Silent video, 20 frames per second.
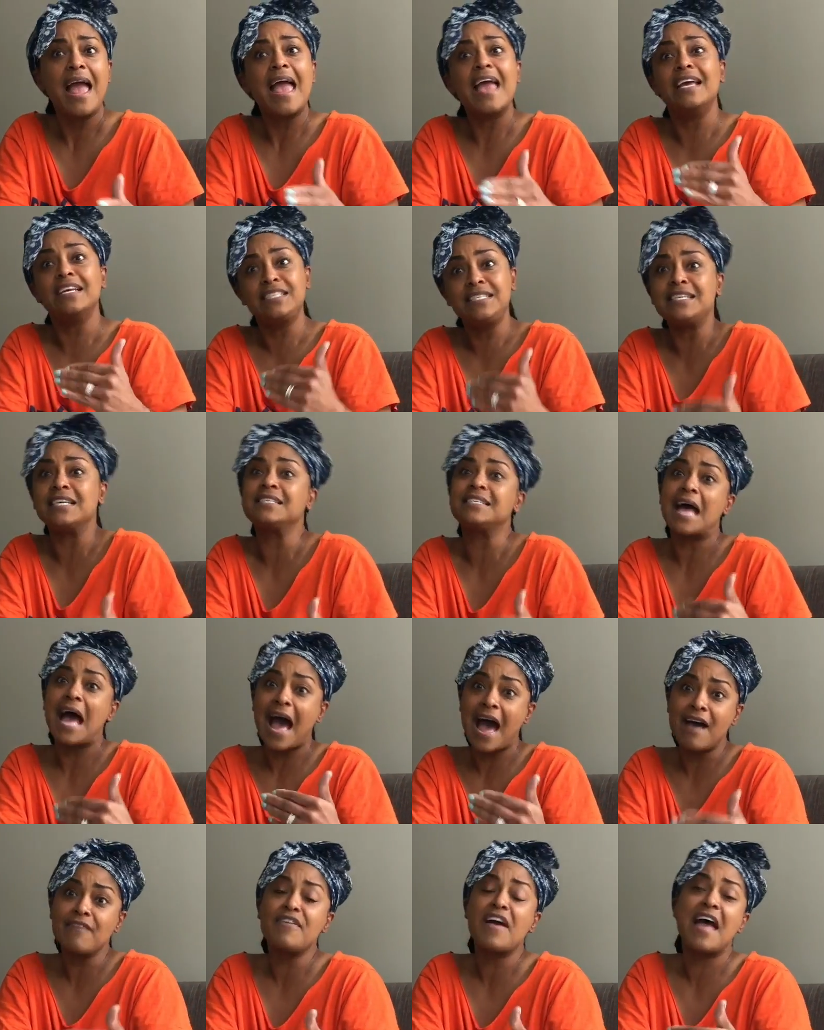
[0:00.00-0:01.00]
It's just
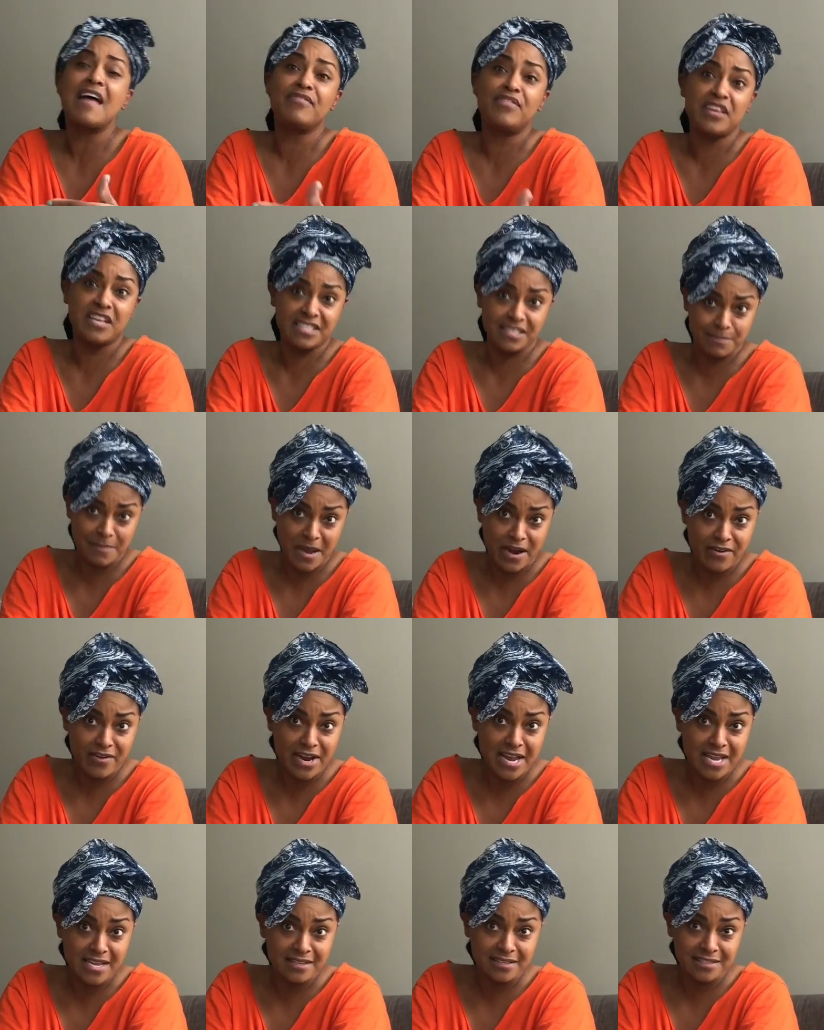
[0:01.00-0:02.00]
I've had the
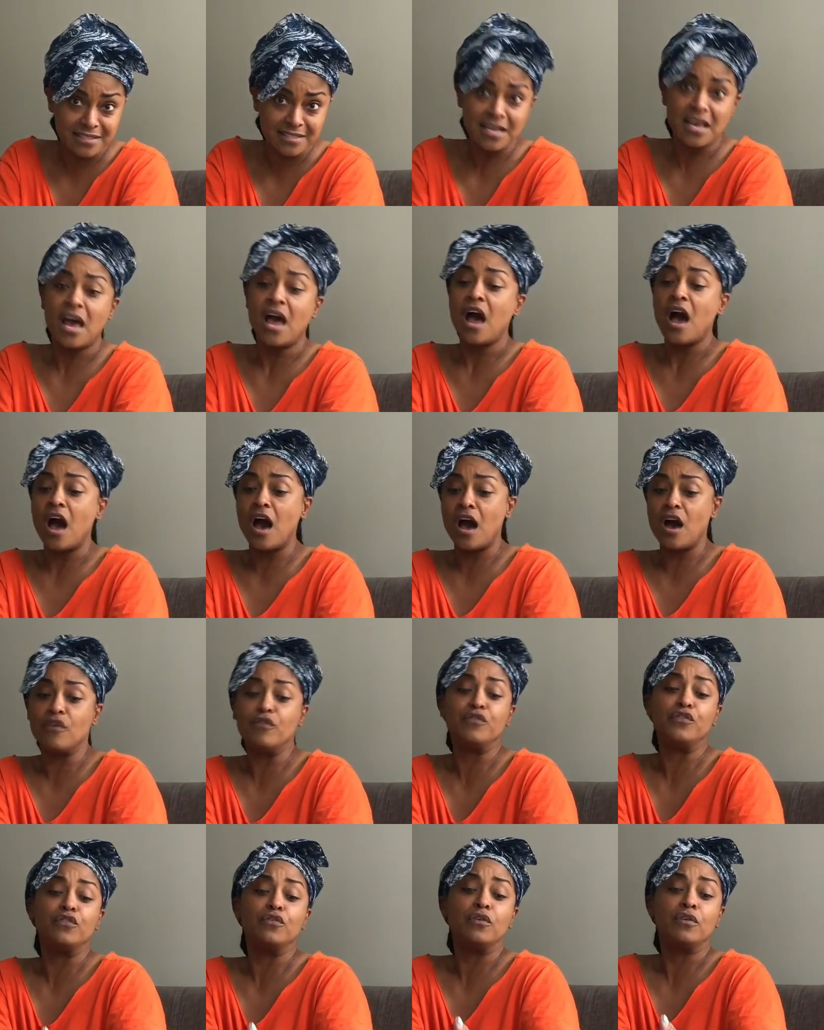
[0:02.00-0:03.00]
experience
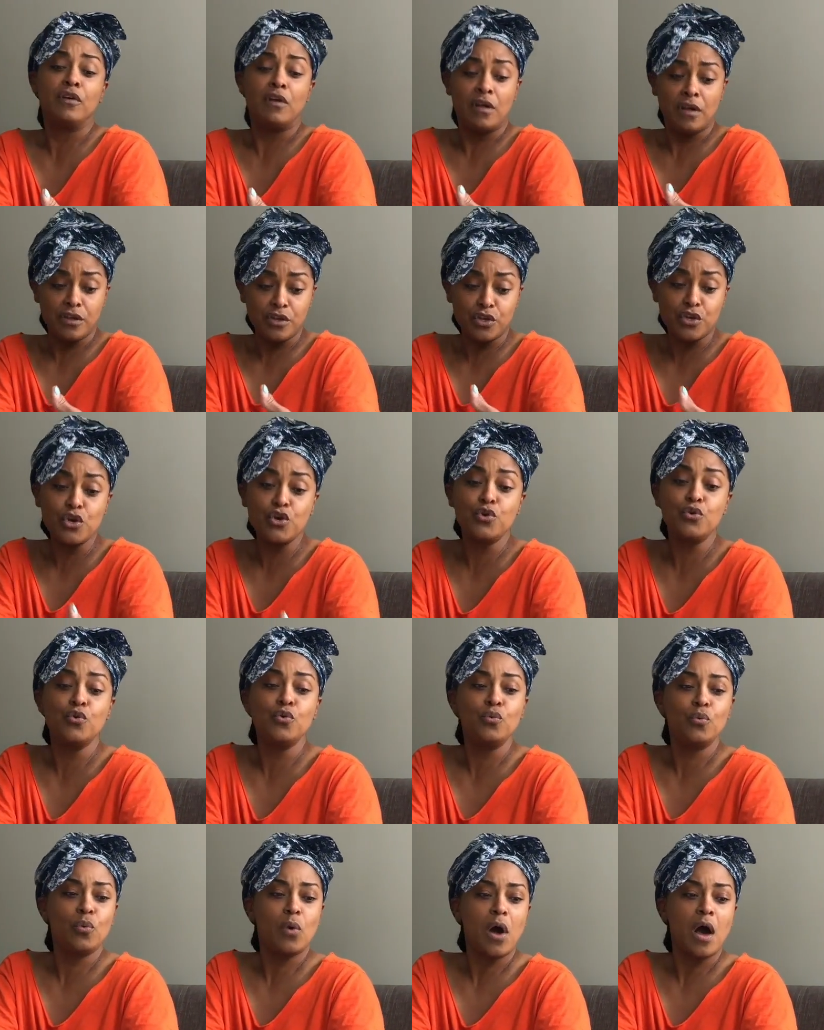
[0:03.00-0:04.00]
of
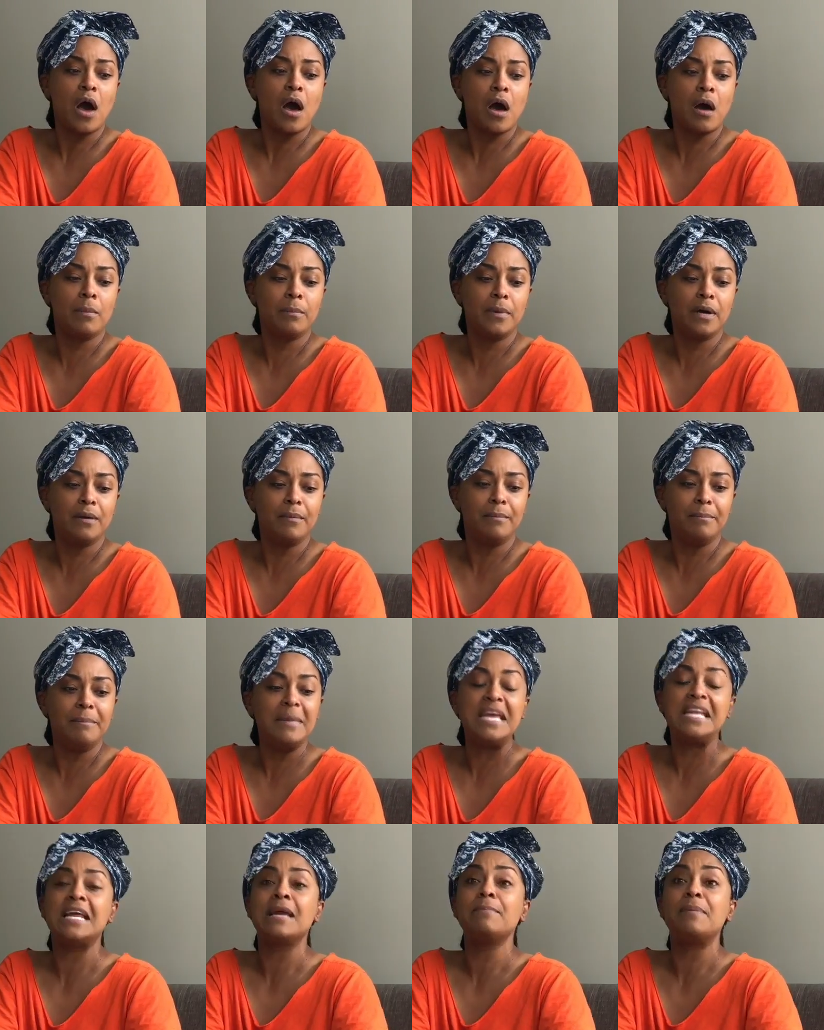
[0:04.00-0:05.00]
you
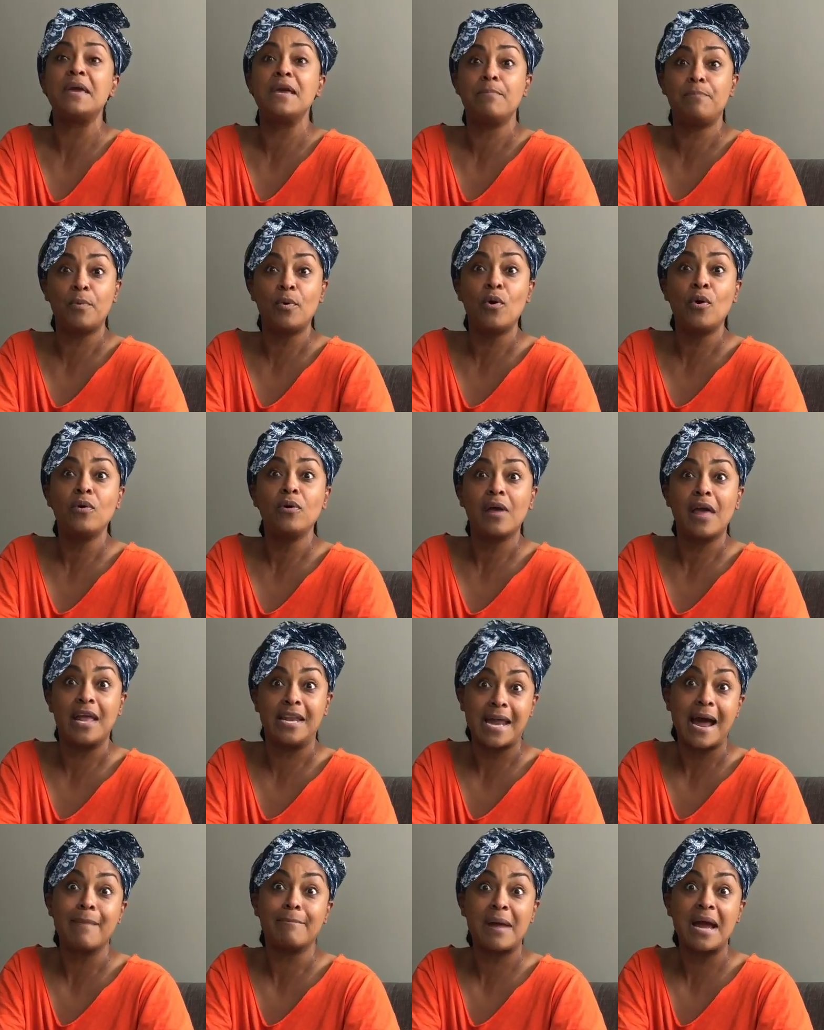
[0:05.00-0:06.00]
meeting people,
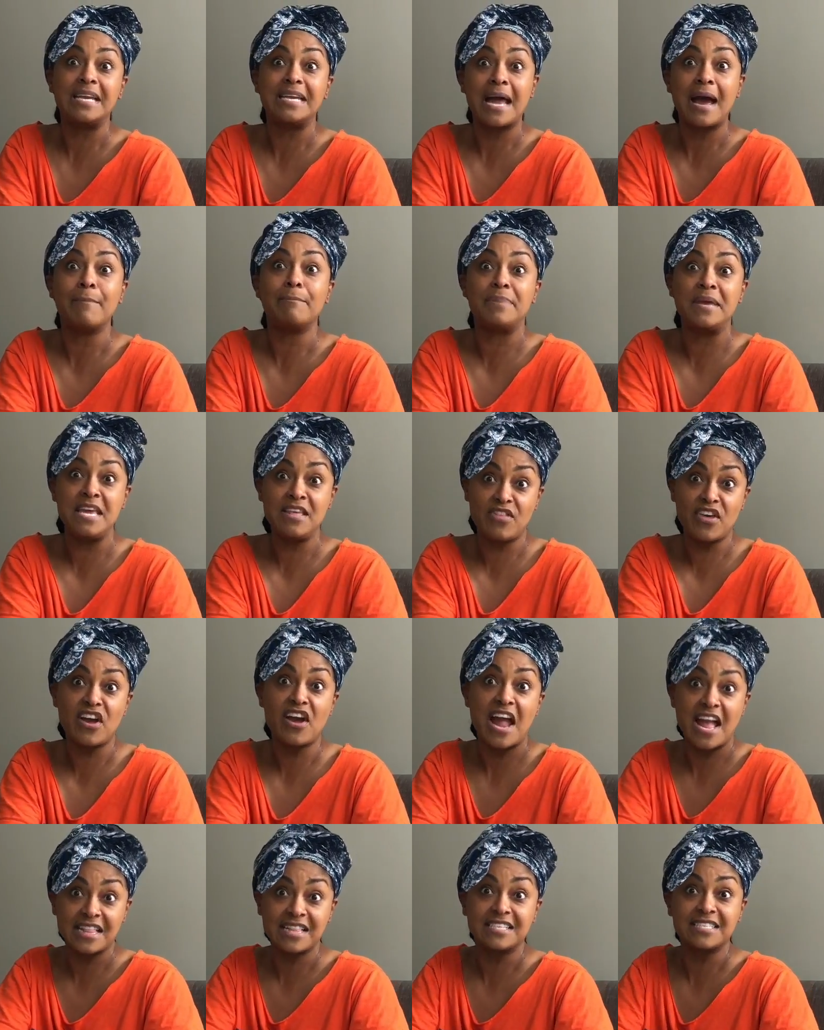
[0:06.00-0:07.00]
and I might not be there
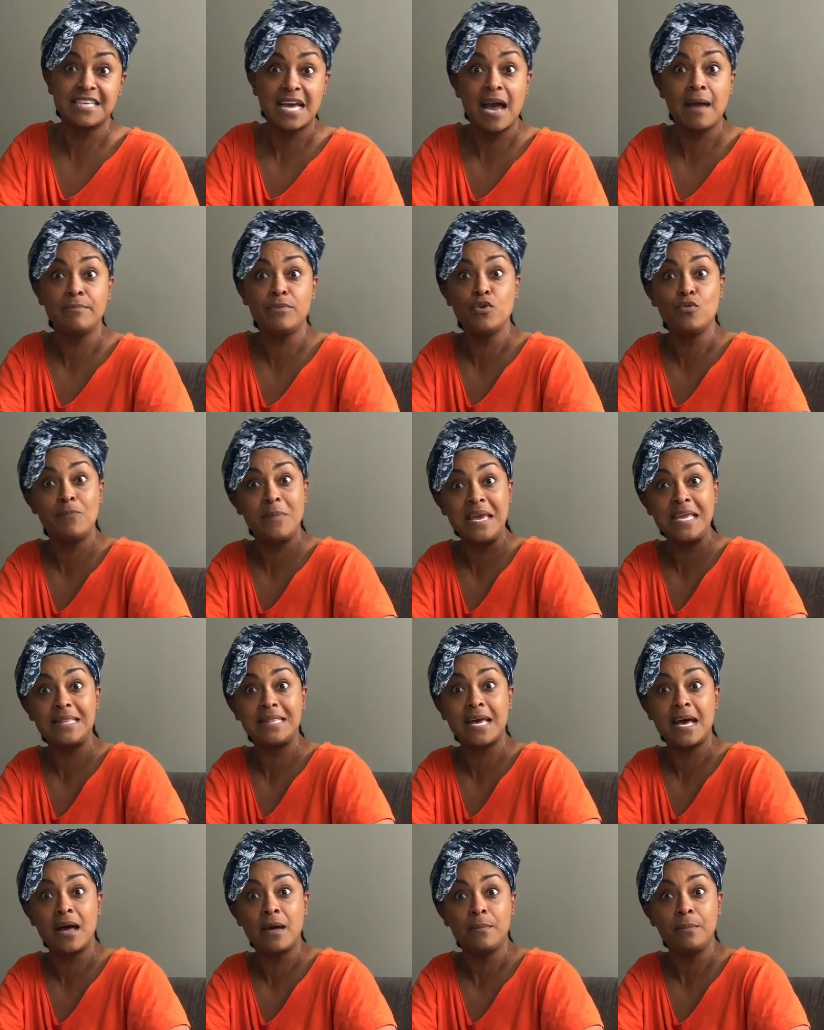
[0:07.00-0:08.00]
at the time you meet
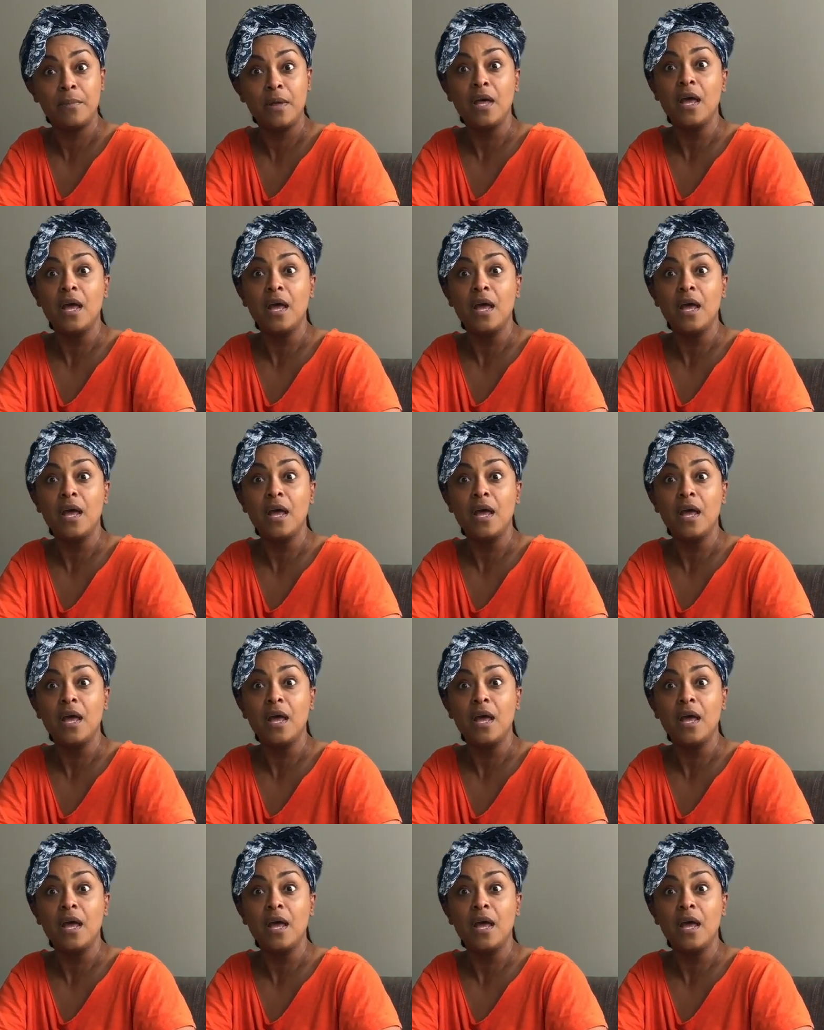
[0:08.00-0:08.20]
them.